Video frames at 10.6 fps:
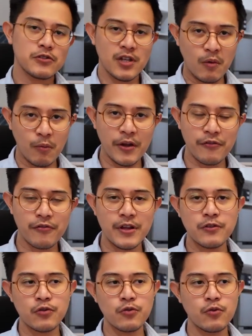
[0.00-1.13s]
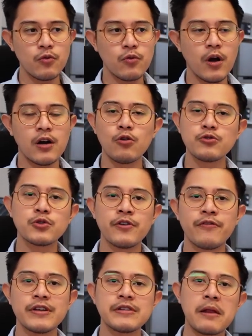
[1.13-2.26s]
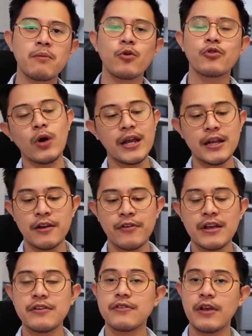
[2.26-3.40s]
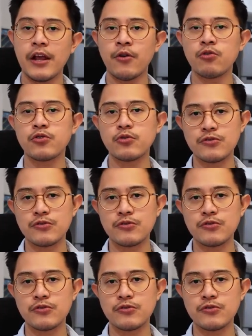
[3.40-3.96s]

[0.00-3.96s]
to some of my friends who are also investing in both Wahed Invest and also